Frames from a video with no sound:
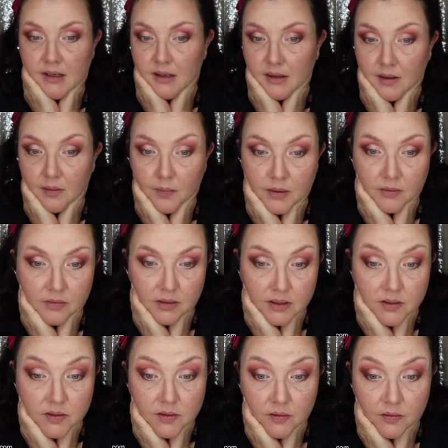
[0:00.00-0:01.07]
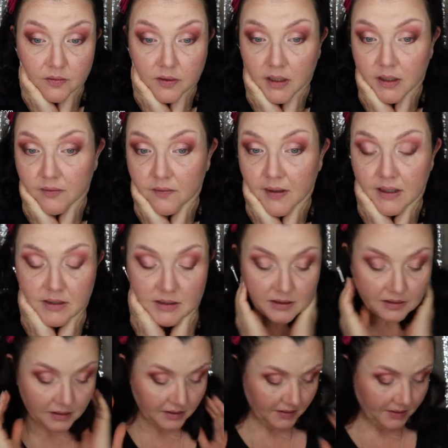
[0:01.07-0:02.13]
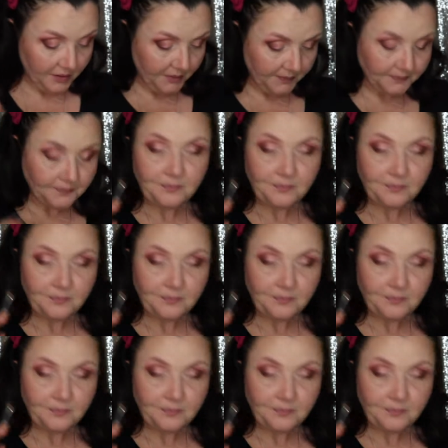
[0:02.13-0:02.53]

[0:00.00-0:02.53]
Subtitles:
and that would be a really soft, like Valentine's look.